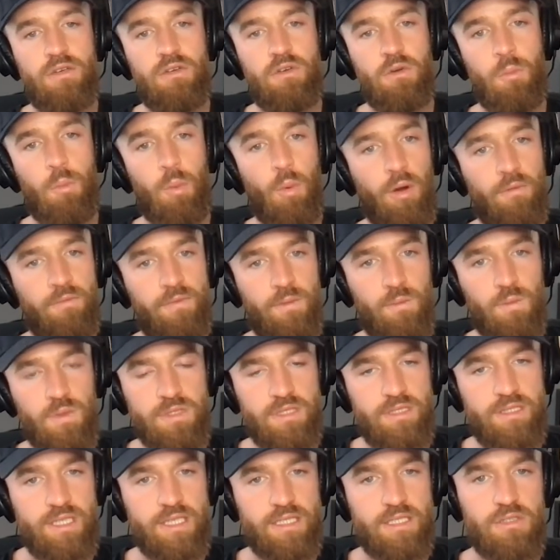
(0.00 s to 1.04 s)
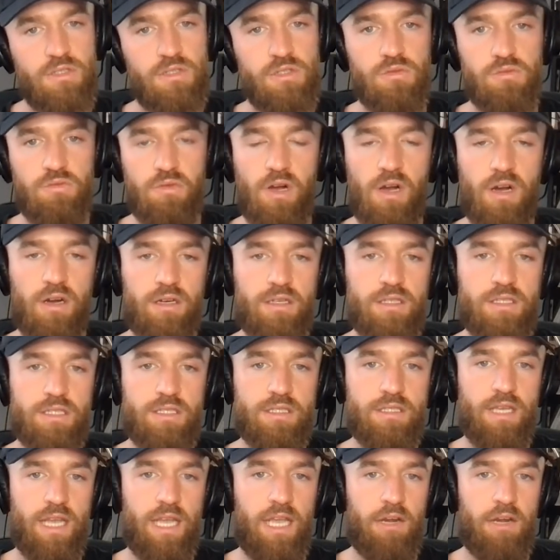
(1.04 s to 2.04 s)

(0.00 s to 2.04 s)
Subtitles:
Her boyfriend was addicted to drugs,